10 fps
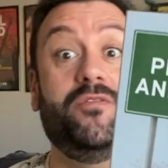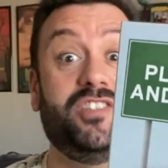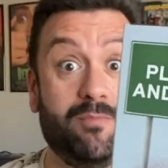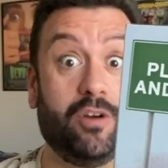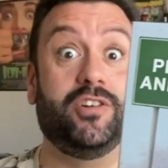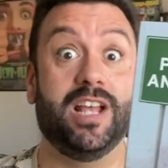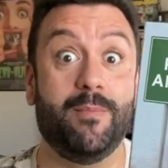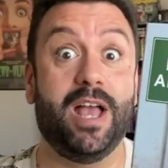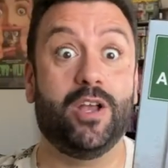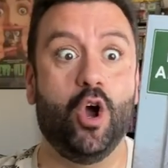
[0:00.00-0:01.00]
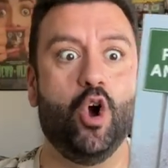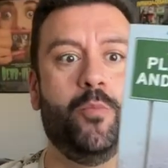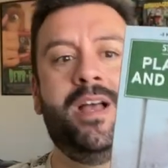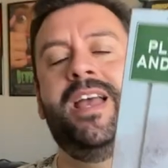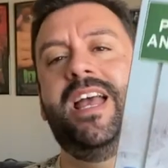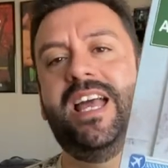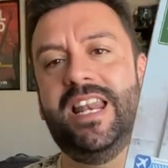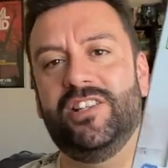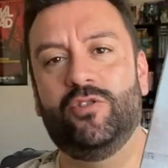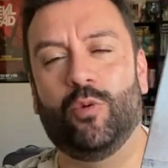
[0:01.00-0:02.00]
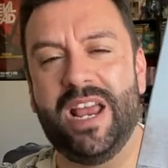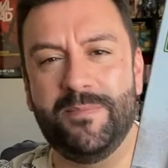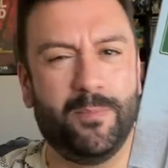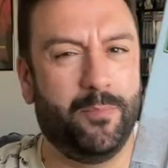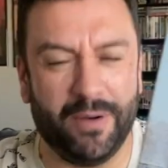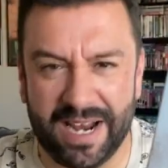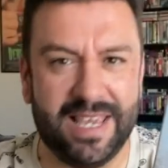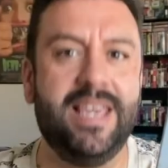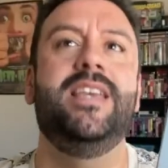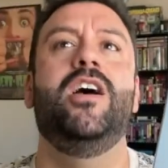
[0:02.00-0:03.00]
Steve Martin trying to get back home. And this great buddy